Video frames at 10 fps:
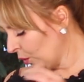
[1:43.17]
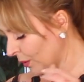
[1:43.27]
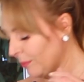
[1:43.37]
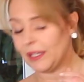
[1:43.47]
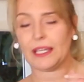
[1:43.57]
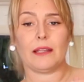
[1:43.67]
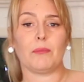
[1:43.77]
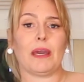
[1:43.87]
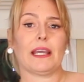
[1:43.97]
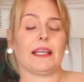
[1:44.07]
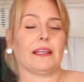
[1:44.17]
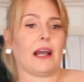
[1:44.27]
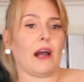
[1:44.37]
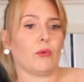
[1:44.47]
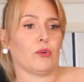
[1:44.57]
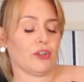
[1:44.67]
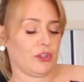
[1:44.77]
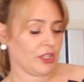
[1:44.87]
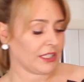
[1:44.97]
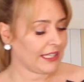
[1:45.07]
we begin making
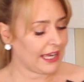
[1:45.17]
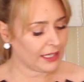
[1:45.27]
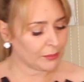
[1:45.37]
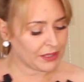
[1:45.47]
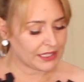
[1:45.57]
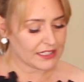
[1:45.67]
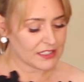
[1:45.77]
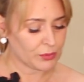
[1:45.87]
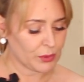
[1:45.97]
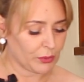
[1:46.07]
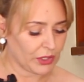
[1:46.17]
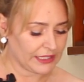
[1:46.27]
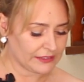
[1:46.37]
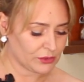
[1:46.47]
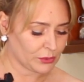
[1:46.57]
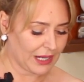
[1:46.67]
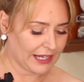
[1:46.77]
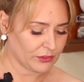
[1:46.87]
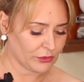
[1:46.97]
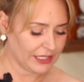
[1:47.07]
our cake because we want it to
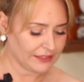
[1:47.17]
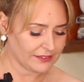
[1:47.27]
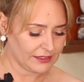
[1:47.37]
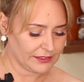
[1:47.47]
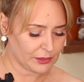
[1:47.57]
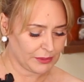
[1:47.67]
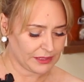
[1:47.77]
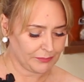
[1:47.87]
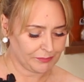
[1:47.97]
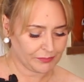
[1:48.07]
hydrate a little bit.